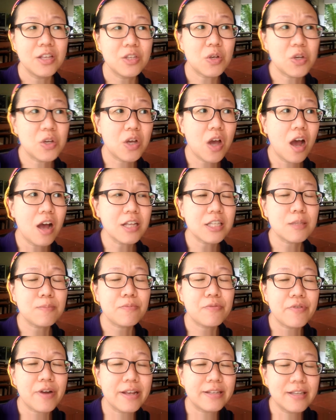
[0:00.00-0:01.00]
So God's
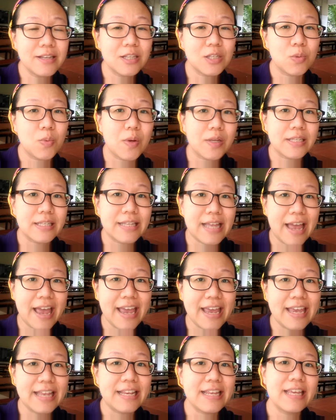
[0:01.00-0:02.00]
presence was
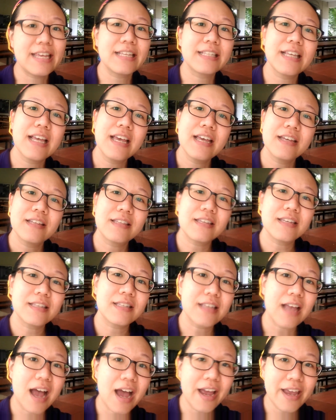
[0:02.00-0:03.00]
there in his
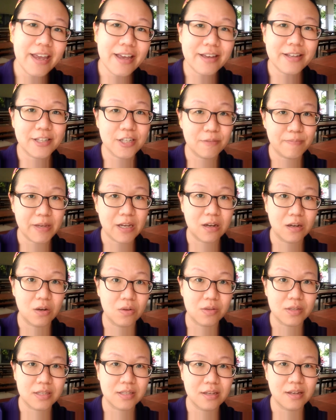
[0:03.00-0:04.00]
desire to be
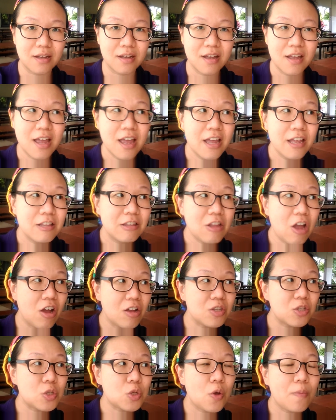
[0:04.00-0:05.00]
closer,
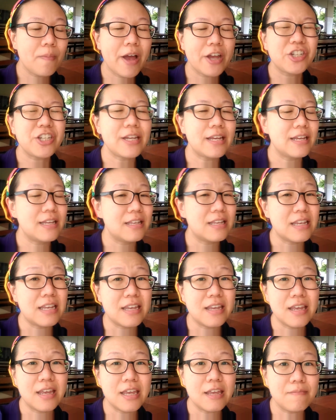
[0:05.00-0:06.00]
not so much in
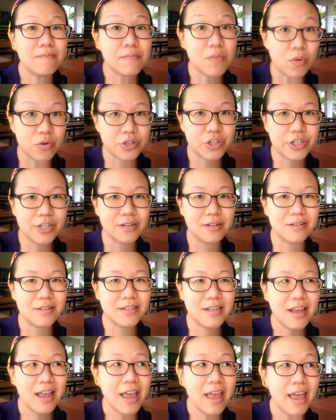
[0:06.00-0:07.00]
the
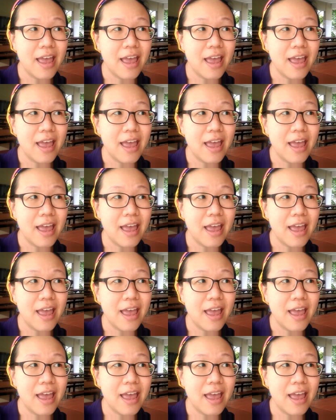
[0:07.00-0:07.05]
emotions,